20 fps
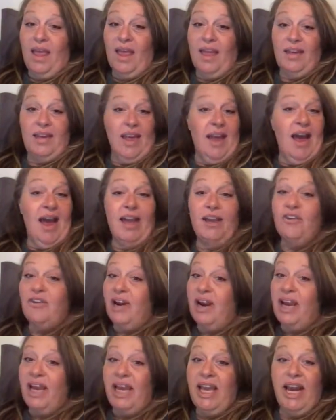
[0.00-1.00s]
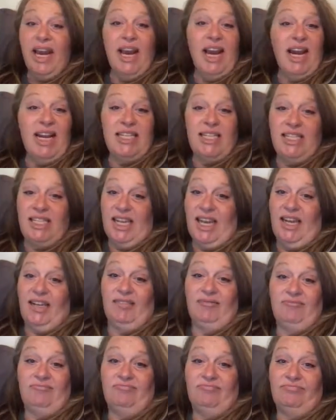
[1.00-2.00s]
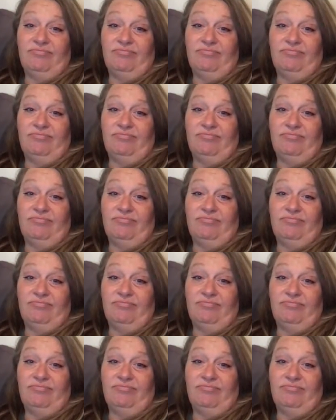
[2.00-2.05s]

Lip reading: and yeah, I crank it and I sing.